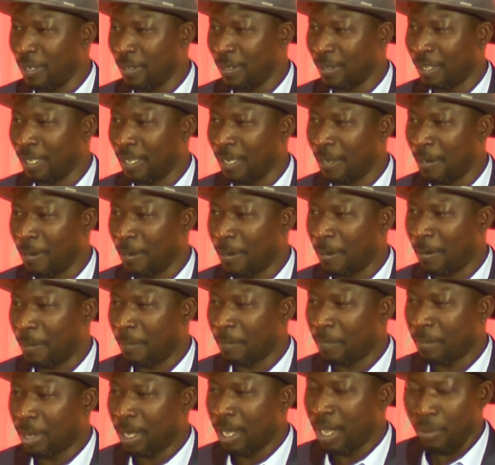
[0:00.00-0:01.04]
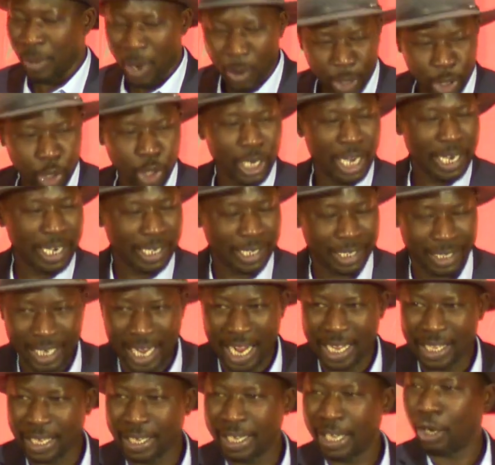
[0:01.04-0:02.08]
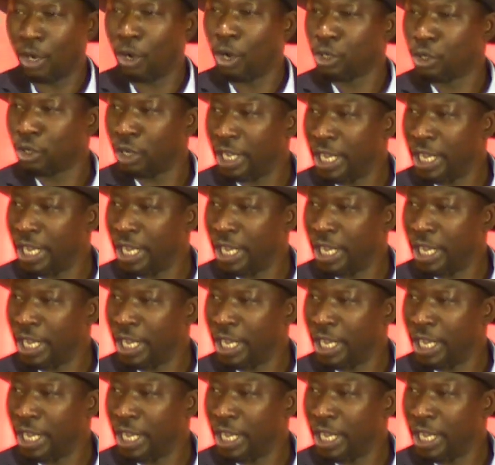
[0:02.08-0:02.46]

Okay? But we should understand that there are also